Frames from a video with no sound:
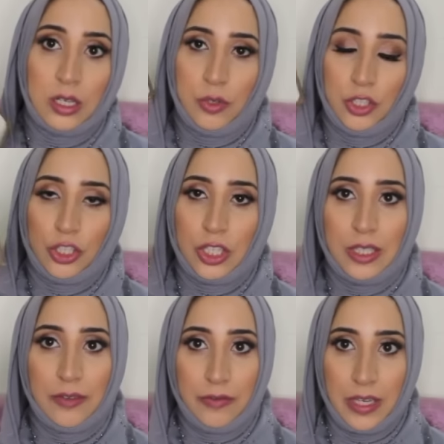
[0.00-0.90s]
which is
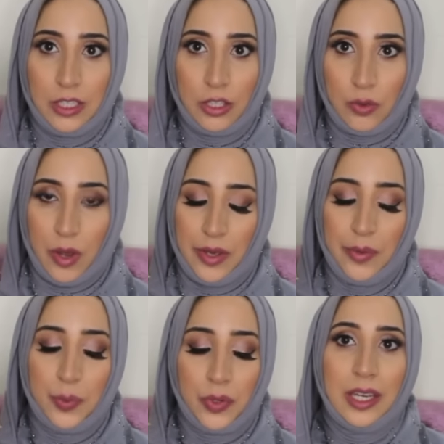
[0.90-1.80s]
just a face
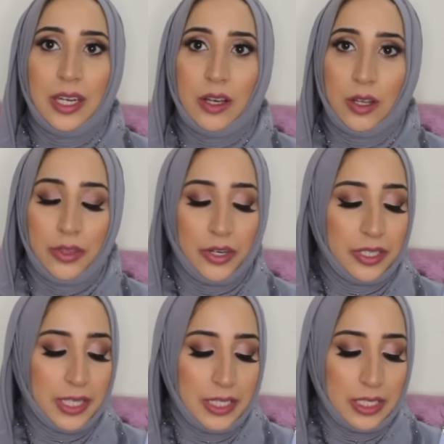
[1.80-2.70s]
scrub, and I got their
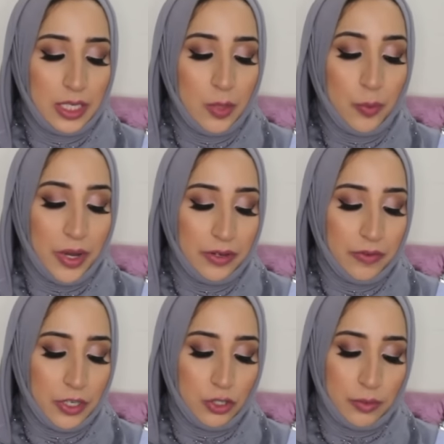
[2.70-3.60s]
Dead Sea Mud
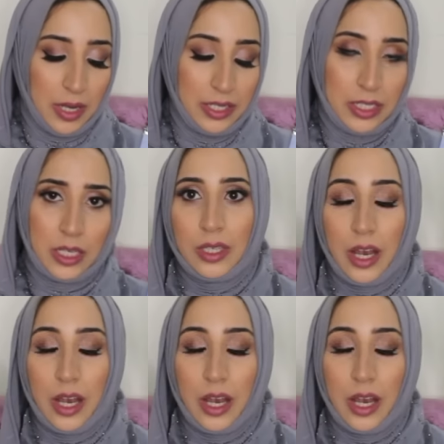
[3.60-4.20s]
Facial Mask.